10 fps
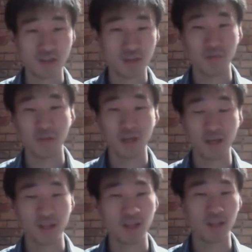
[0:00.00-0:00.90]
but I
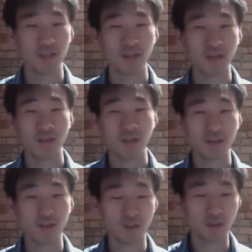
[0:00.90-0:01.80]
think in the
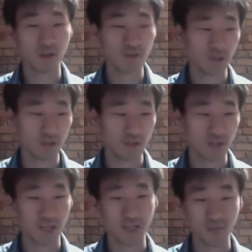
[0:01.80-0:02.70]
long run, I
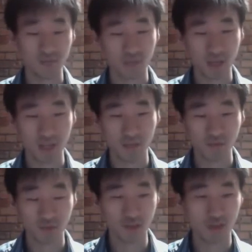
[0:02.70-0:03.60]
am I am
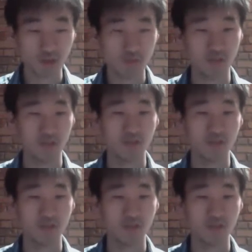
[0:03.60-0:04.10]
determined